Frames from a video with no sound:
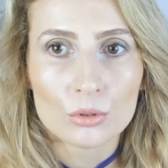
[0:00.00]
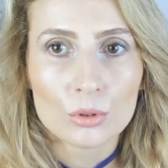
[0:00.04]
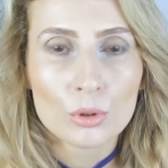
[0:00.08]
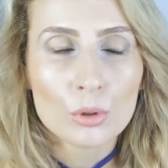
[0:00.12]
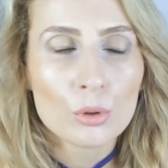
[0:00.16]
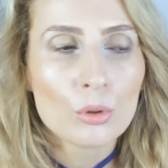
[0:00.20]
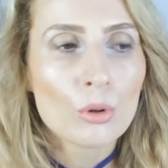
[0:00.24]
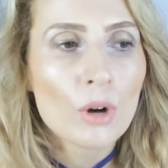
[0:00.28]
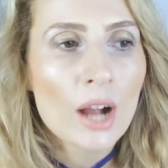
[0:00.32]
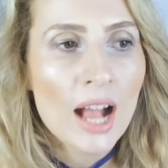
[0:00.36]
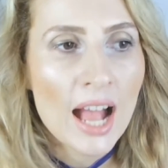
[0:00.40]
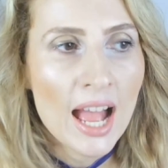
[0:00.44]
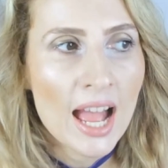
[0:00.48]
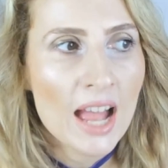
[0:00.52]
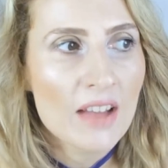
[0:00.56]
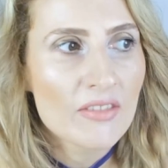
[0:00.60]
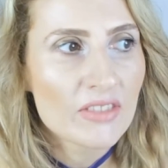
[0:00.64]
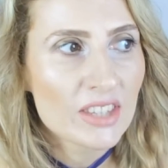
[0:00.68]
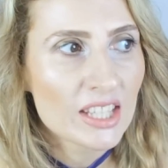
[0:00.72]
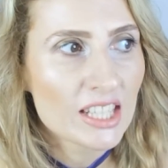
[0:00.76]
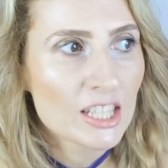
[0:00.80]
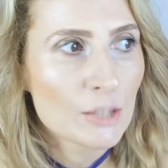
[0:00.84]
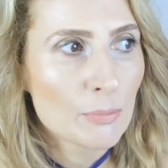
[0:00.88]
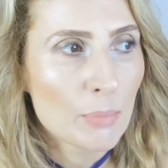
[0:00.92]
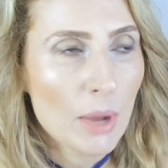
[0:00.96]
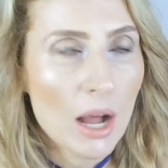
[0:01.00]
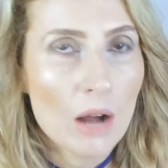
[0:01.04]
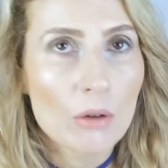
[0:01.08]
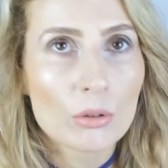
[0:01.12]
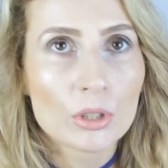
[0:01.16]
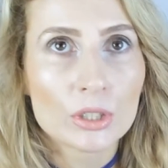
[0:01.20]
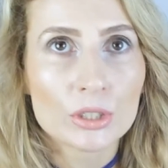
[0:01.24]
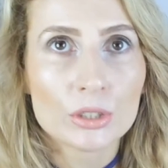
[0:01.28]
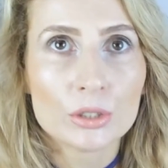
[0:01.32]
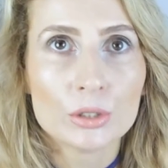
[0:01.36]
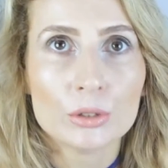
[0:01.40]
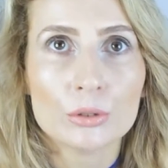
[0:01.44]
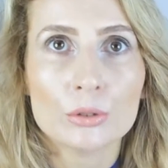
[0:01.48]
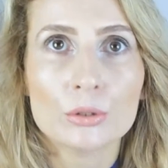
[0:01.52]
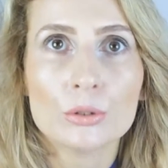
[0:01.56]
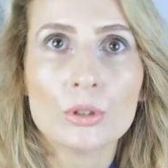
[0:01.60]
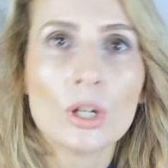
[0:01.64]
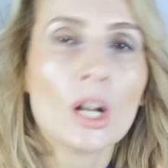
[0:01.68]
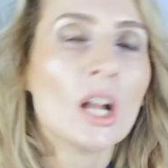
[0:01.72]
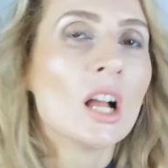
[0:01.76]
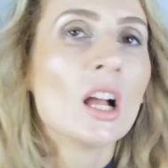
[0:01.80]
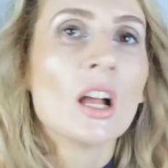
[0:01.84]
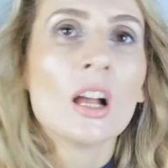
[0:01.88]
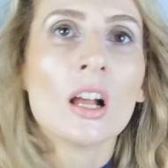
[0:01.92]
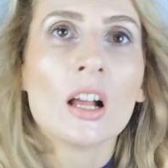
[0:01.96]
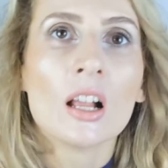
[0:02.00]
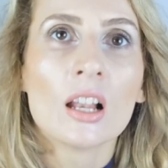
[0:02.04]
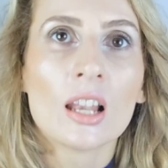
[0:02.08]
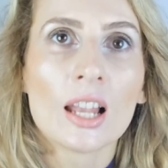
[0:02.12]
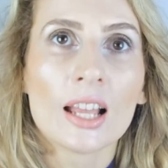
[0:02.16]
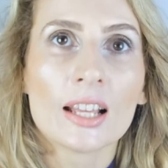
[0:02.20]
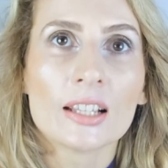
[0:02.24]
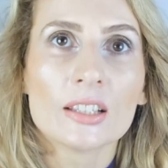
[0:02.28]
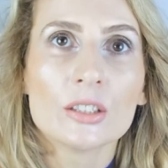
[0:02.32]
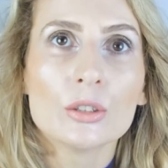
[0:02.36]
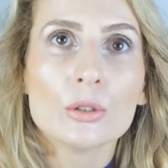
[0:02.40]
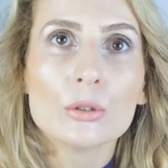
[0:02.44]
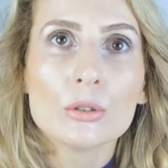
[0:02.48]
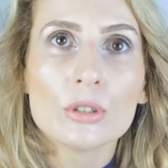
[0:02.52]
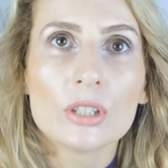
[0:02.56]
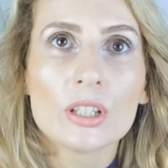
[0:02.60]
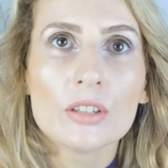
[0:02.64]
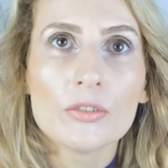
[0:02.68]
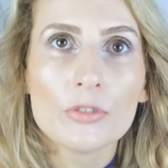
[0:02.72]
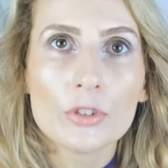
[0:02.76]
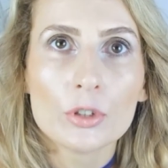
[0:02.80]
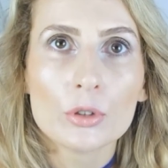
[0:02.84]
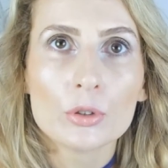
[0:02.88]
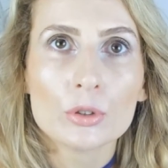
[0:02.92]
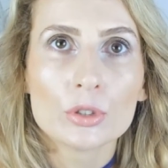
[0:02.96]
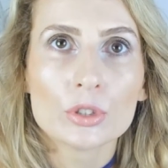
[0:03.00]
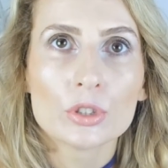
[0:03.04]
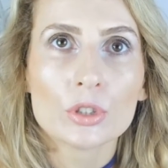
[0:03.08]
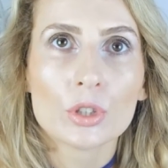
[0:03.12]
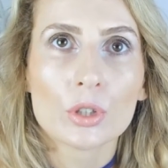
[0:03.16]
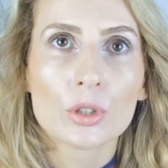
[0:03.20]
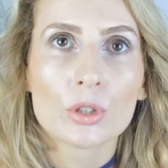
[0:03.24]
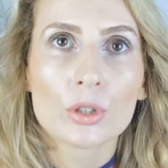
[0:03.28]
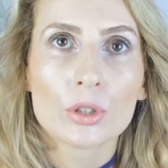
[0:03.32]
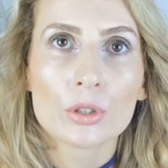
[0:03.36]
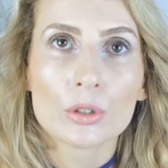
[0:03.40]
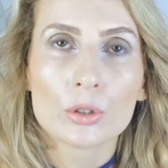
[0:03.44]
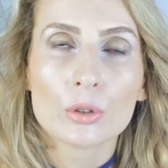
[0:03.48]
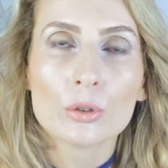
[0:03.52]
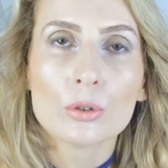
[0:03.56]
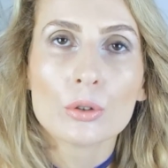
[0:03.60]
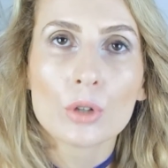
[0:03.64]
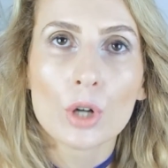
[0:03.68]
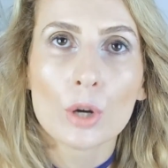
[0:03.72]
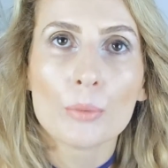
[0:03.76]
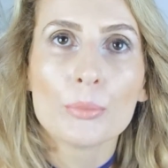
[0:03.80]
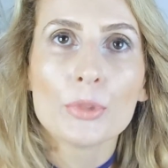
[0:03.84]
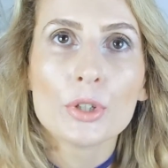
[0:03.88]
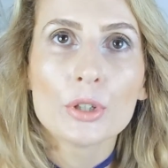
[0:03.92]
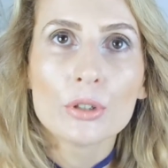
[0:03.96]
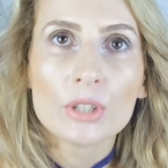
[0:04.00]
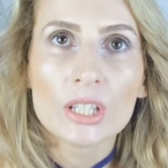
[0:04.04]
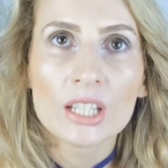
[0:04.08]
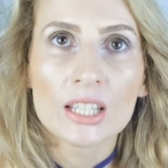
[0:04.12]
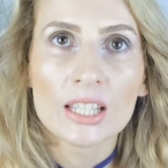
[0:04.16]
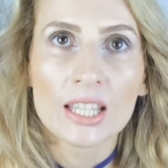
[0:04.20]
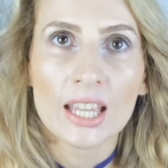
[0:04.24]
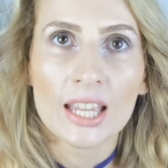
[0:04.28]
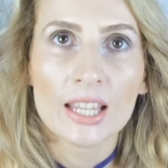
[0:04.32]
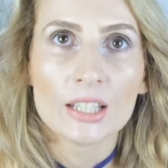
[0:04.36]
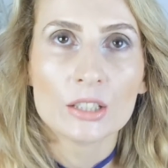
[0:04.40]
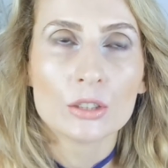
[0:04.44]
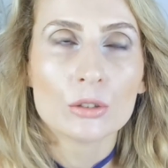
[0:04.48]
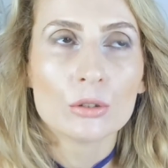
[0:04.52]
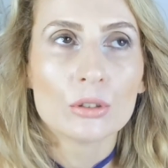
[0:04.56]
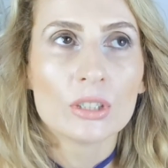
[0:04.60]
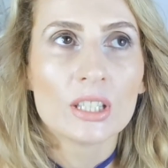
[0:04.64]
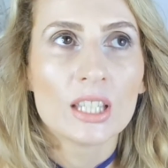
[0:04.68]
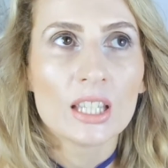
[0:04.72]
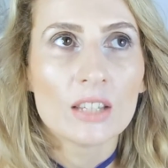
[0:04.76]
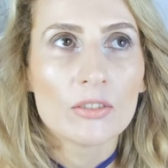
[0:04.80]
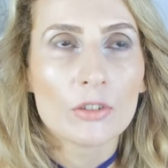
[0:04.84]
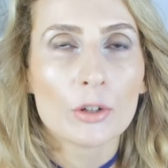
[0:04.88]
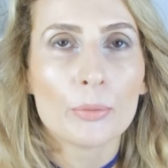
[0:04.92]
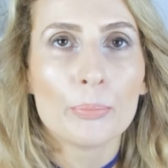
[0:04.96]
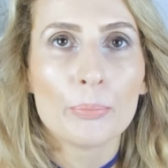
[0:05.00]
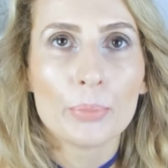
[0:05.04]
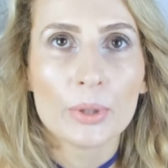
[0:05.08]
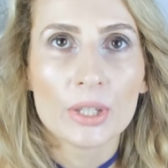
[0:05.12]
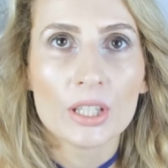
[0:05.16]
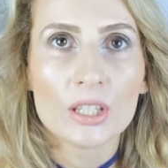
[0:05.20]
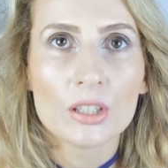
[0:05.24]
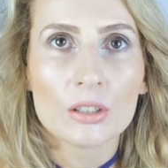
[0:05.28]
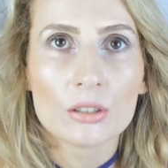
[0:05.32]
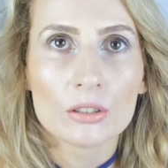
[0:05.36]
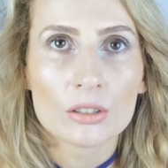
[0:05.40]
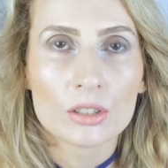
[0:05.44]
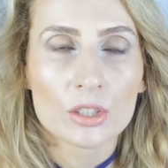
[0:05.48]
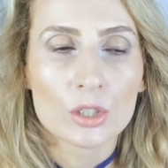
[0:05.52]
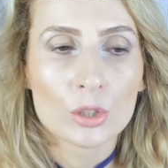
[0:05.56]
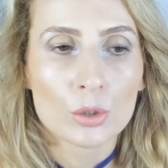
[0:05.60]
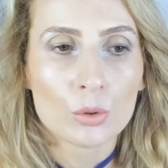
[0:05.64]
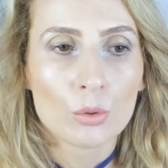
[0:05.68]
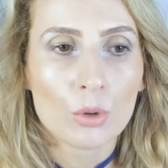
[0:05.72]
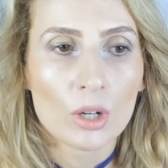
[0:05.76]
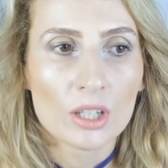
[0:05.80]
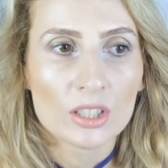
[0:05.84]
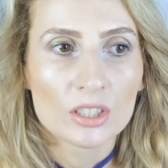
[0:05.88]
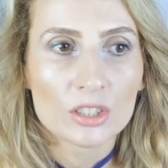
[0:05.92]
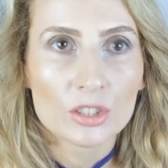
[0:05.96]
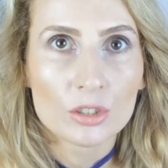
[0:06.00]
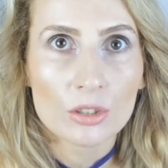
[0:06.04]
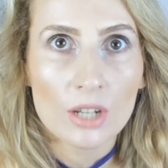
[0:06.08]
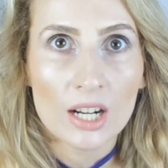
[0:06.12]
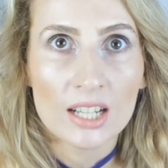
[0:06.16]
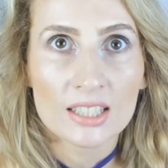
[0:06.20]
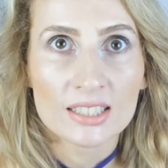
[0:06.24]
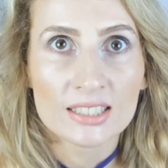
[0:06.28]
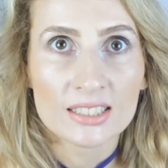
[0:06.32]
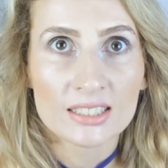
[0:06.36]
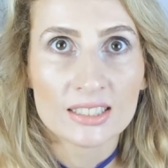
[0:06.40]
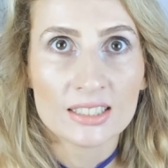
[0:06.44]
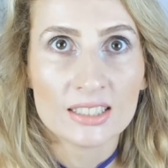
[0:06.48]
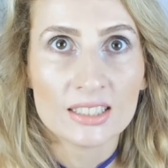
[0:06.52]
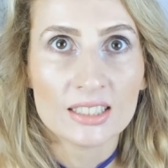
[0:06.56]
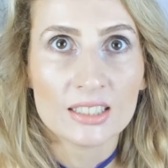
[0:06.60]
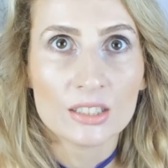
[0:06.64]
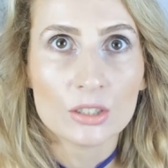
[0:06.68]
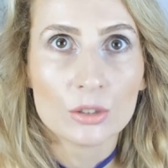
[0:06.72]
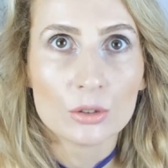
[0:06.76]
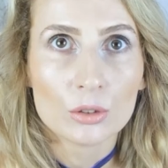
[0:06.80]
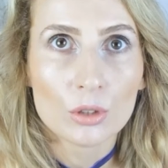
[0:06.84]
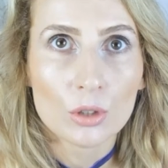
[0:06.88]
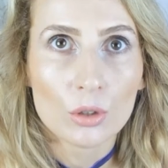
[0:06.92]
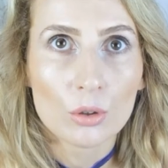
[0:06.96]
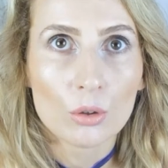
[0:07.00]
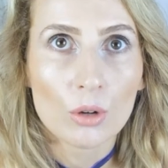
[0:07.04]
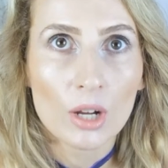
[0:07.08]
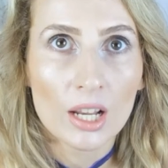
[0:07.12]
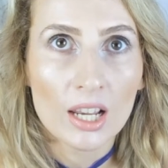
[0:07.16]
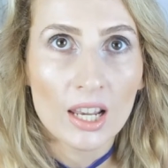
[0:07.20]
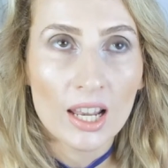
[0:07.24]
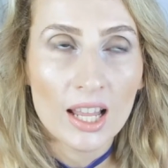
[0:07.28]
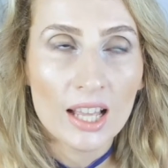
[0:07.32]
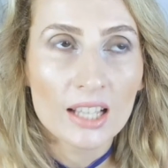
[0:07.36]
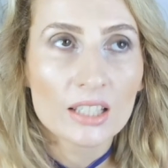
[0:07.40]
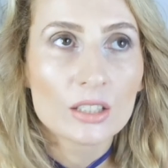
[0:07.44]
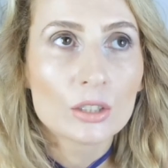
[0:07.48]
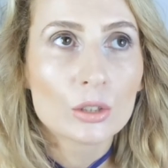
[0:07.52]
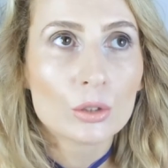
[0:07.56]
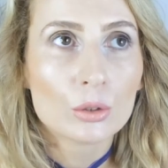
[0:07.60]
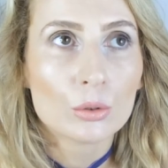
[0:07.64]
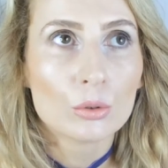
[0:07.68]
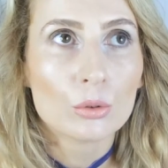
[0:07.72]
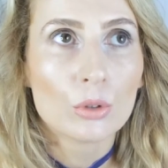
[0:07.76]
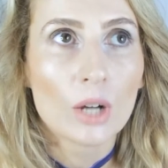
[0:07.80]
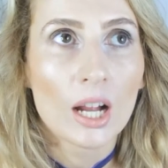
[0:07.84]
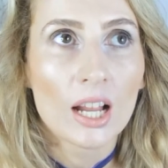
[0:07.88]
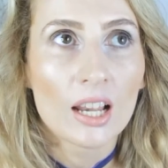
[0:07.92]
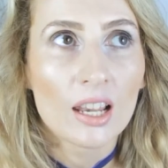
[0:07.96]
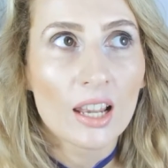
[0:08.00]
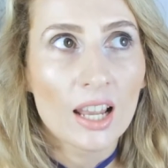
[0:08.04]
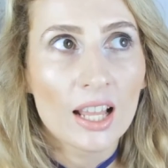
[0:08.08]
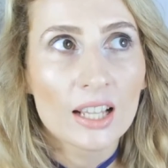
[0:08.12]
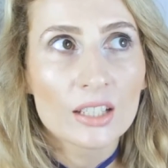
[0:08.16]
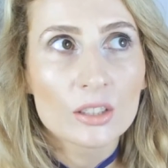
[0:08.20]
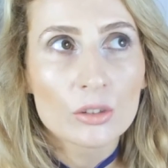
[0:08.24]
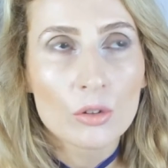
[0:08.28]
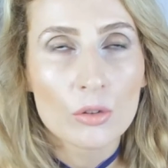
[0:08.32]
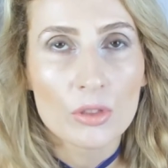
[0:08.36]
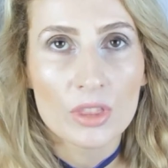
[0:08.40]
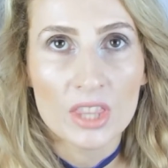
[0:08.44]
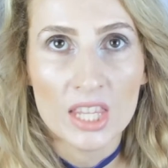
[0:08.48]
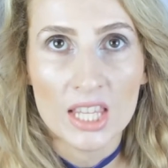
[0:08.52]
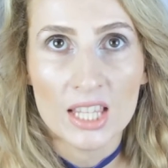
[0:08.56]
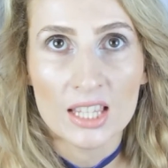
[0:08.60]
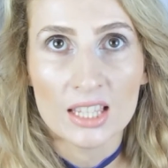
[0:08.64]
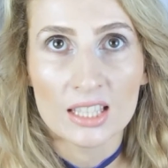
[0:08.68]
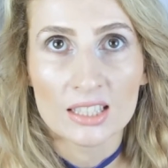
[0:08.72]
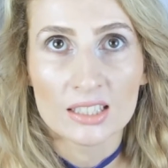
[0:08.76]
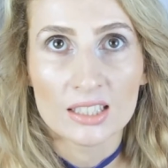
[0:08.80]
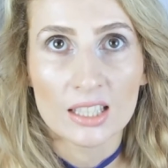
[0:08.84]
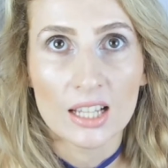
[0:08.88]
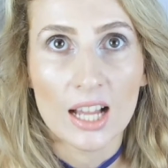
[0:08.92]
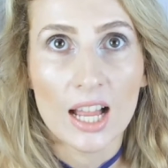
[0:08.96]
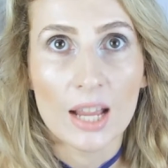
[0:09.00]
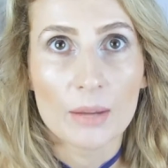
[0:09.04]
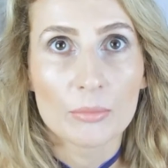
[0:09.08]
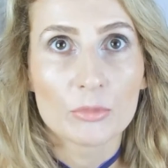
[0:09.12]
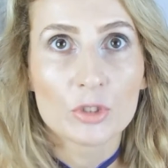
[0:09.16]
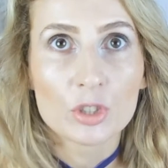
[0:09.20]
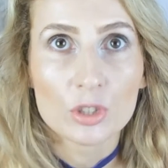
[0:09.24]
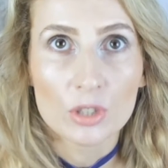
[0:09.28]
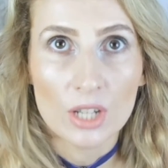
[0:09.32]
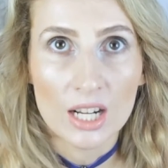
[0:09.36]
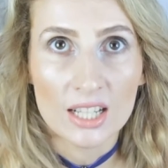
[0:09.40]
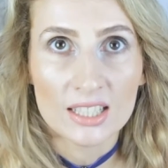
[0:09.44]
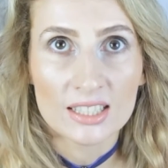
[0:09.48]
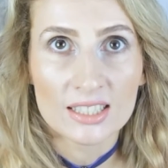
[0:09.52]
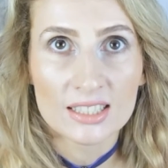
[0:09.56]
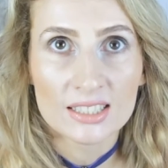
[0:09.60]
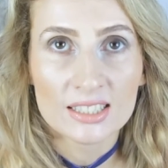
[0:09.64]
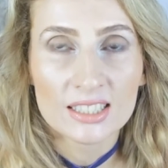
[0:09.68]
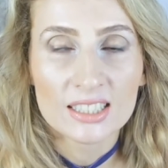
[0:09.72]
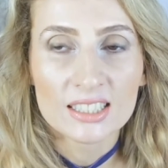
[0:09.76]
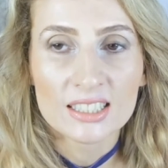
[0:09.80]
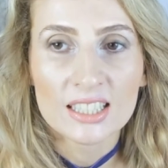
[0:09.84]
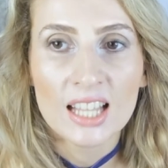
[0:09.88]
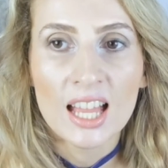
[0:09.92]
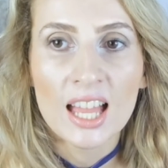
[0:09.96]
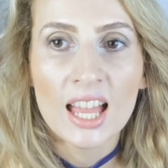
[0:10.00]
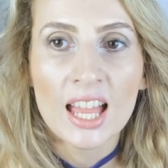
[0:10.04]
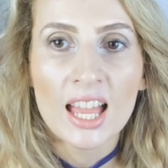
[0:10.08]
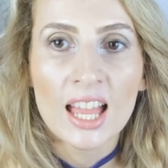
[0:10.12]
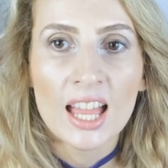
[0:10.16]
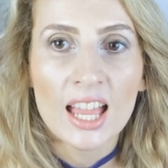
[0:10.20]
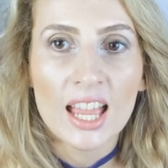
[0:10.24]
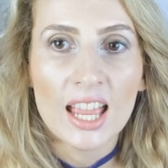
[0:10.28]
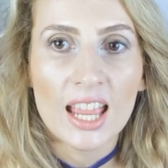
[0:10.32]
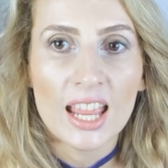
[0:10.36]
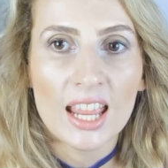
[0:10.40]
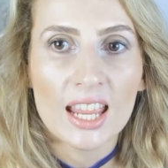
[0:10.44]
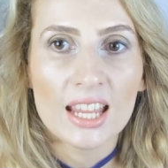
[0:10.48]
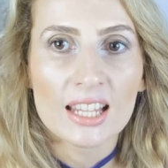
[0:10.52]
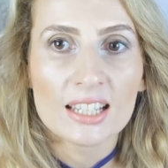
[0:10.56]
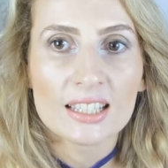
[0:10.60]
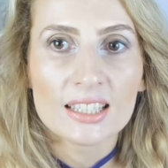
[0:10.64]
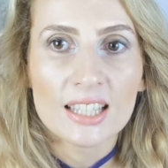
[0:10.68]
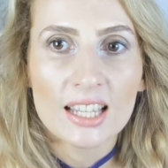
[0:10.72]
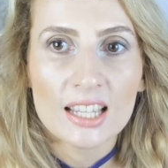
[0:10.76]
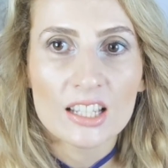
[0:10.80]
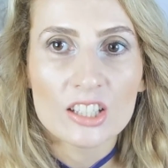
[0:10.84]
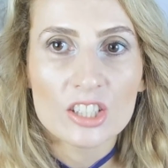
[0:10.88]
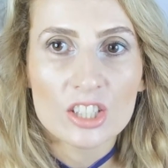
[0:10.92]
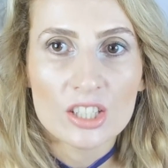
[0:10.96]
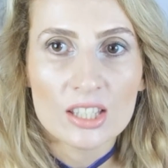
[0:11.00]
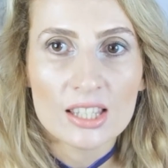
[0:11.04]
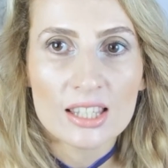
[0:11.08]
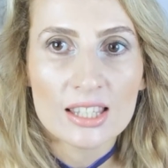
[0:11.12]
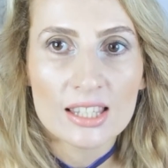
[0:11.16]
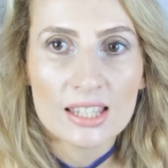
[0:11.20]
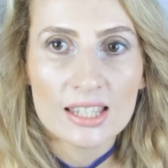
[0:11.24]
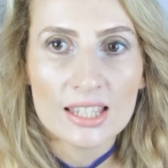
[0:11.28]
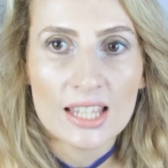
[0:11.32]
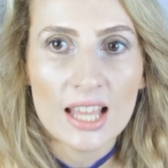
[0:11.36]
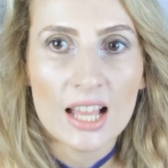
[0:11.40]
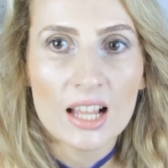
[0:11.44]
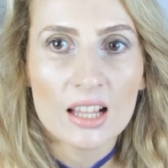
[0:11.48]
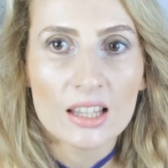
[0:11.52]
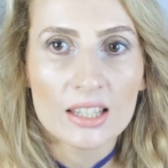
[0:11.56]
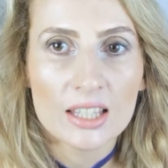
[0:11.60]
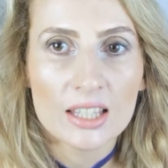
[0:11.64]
who have this power to like do reviews, to to communicate, to give opinions, who are trusted. You know, I like to I like to think that I'm trusted, and they just sell